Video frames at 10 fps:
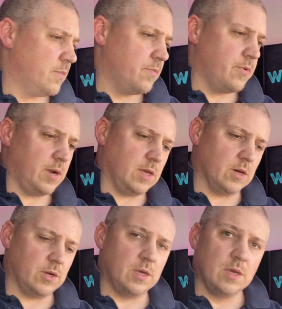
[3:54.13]
Pretty
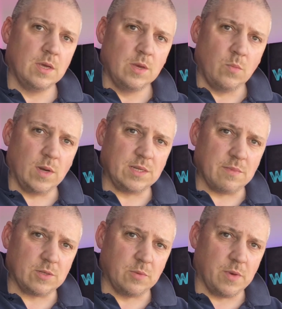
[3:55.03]
good. Why is it
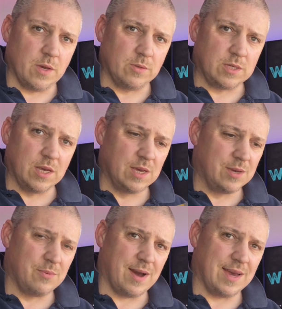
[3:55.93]
most abused?
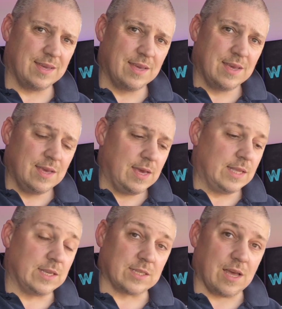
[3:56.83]
Why?
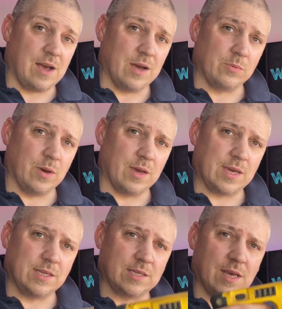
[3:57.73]
It does the hard work,
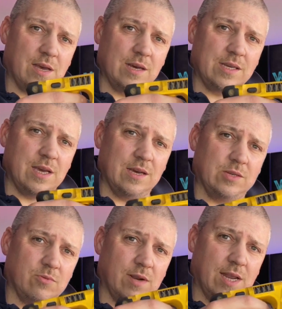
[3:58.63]
it does the hard
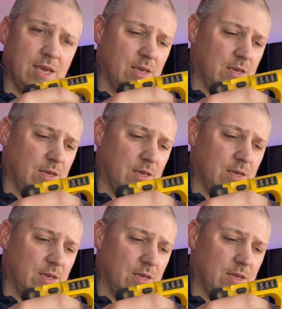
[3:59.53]
yards really.